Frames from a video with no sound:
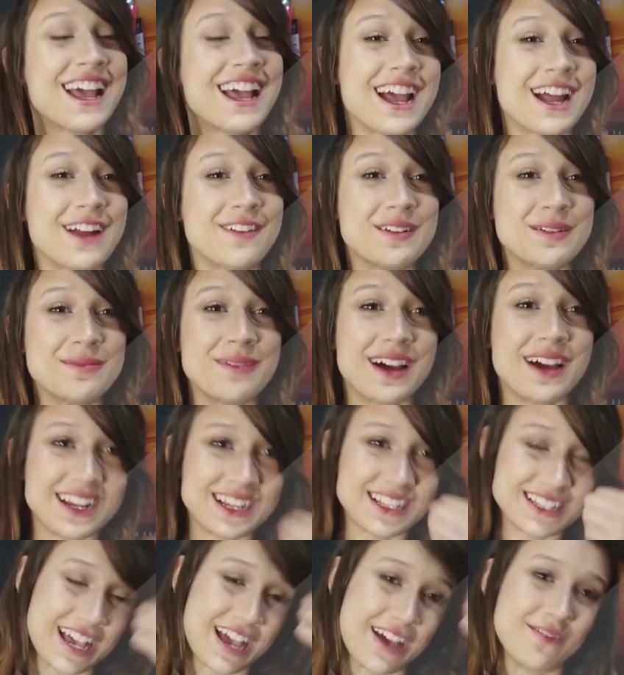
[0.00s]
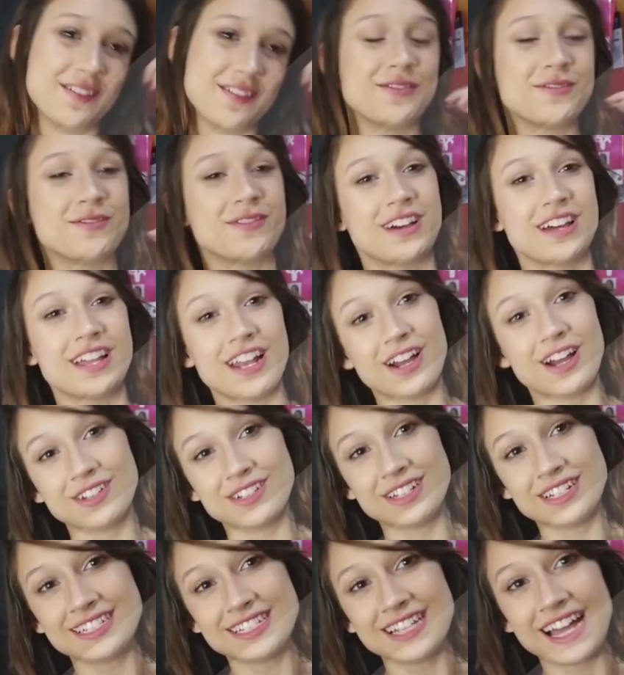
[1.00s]
Everybody's having fun all
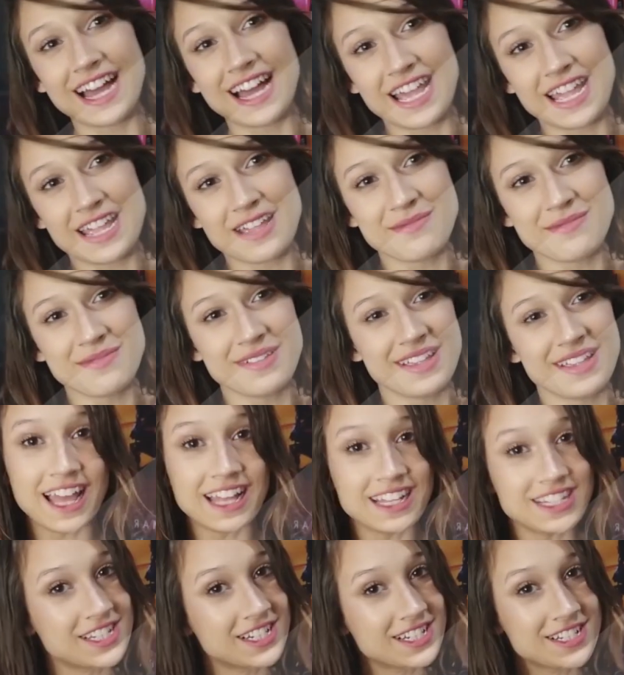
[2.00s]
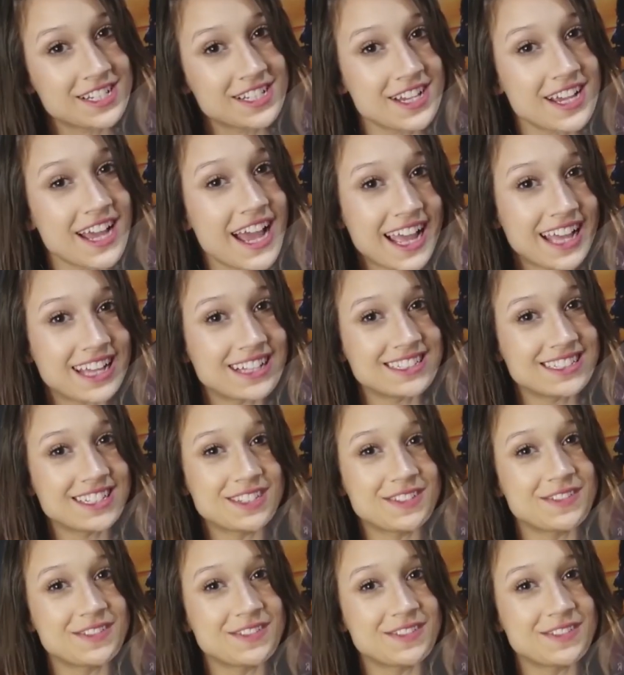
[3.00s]
the time. And just to end this